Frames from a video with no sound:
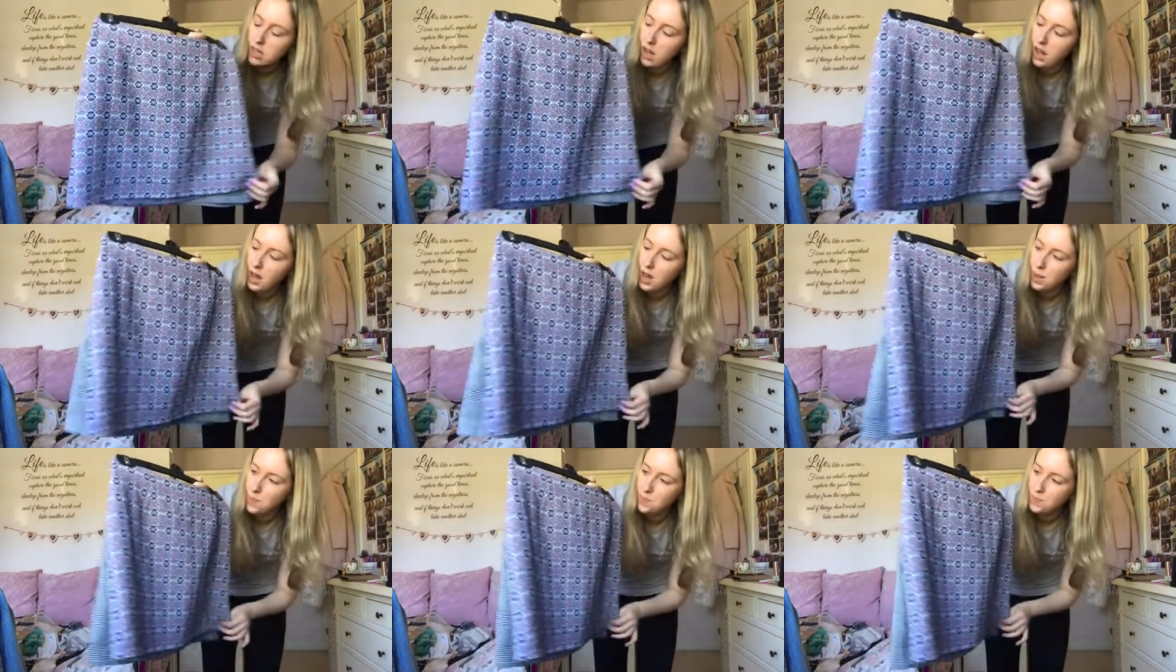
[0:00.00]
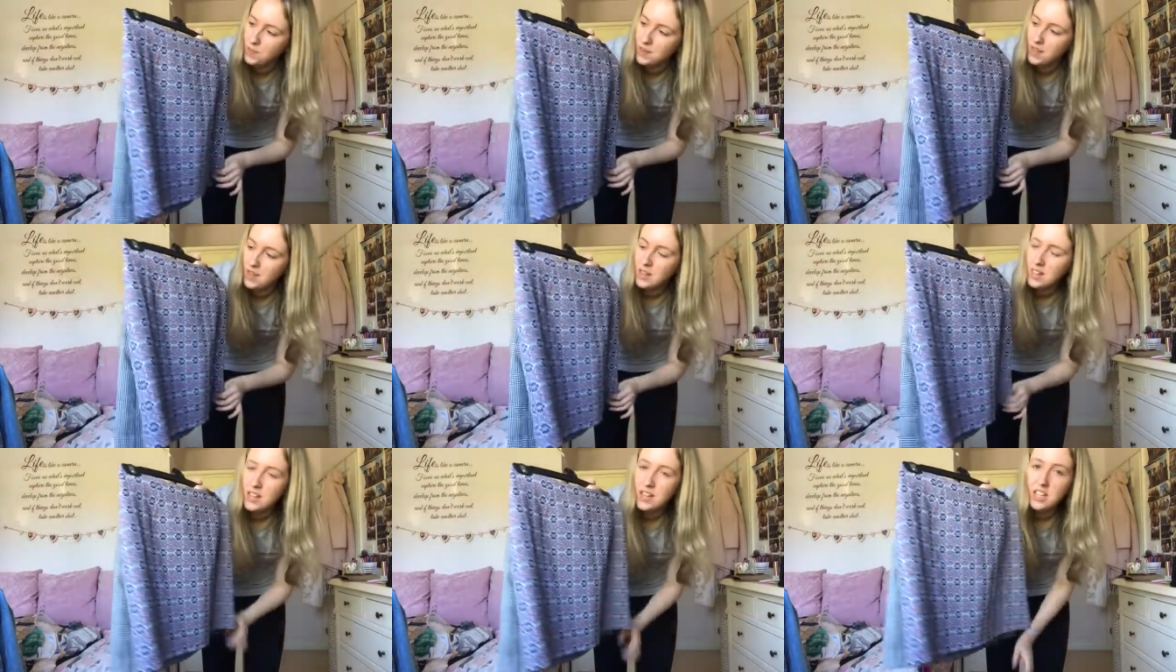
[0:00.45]
Um,
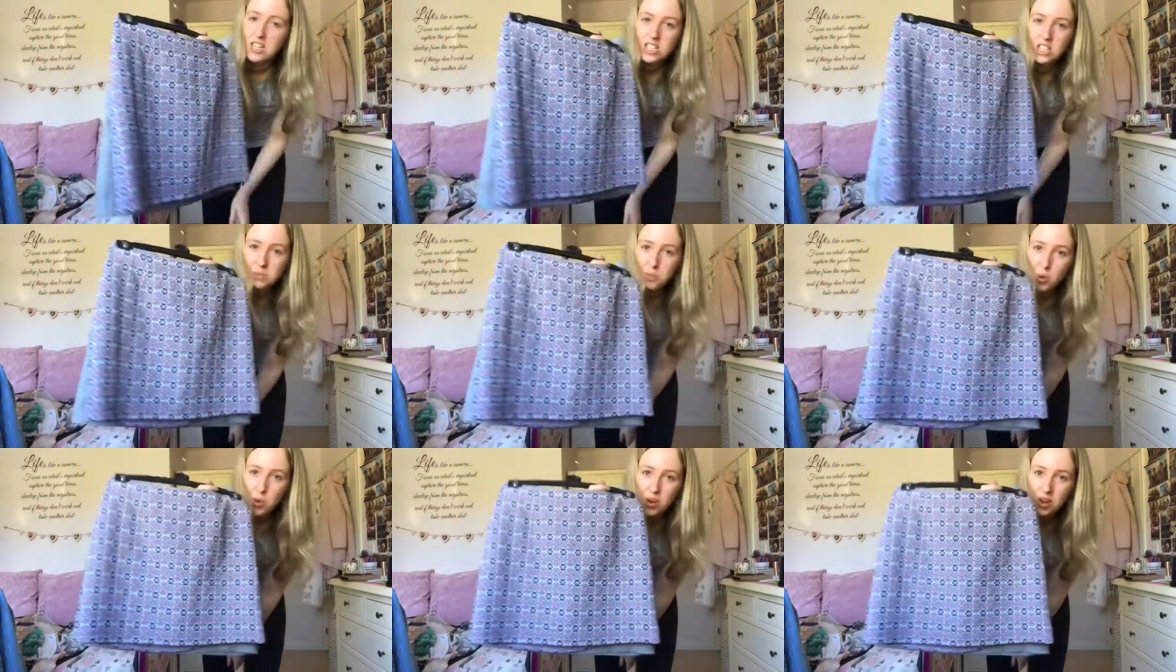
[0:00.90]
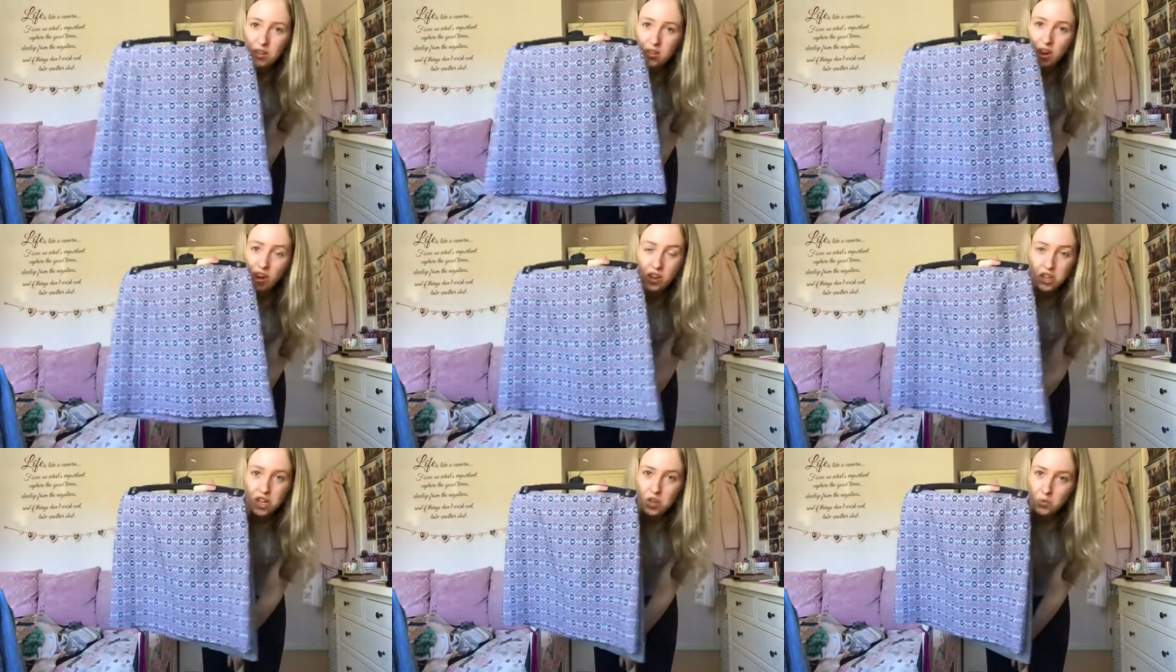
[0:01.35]
to be honest,
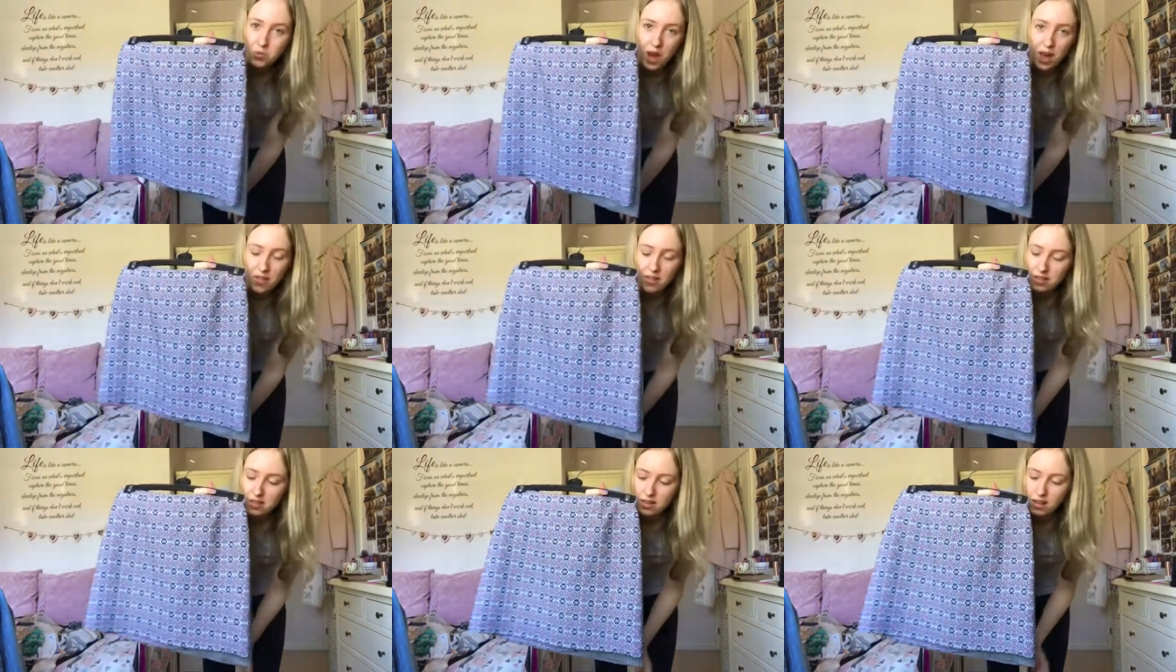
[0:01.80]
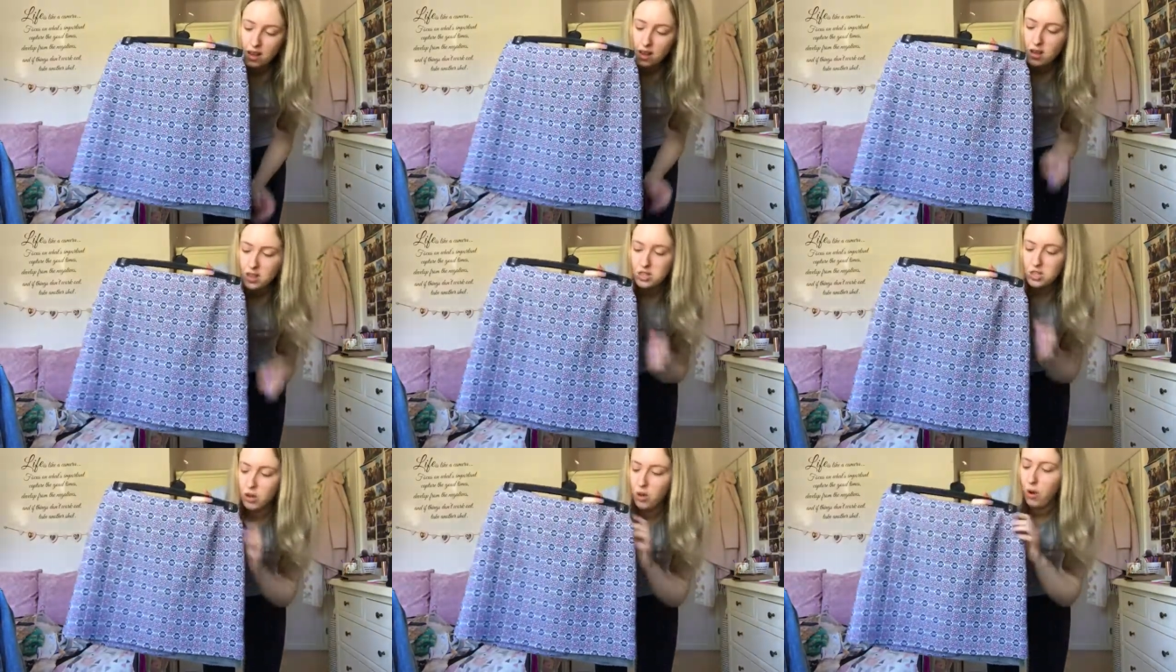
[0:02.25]
I don't wear this
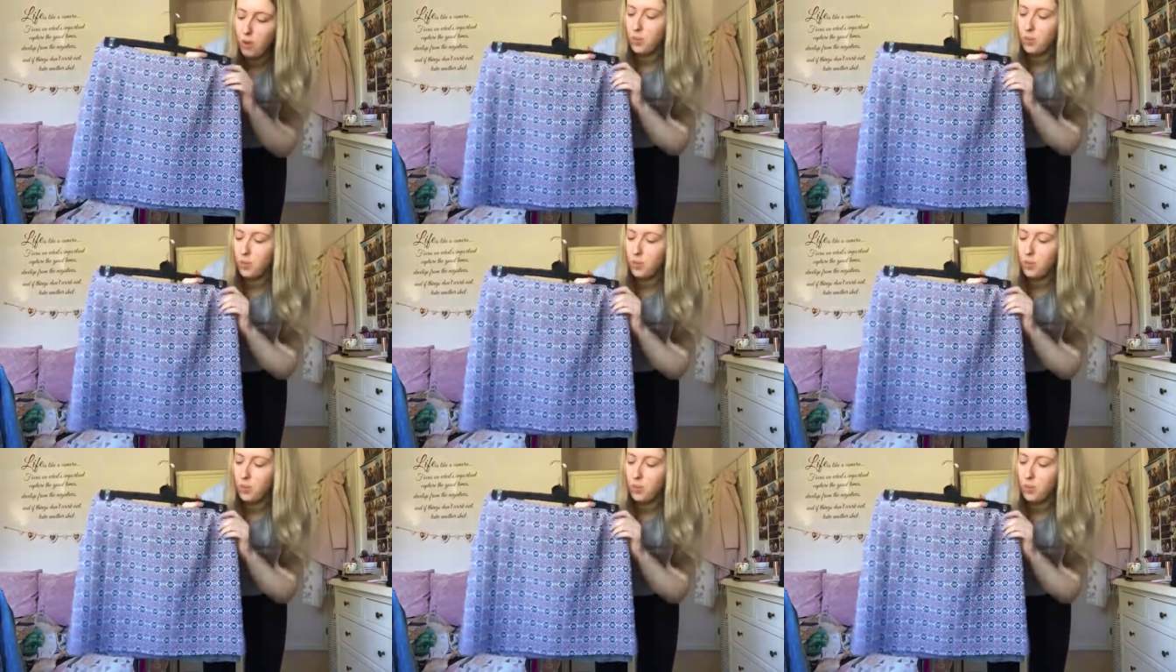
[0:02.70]
skirt, so I'm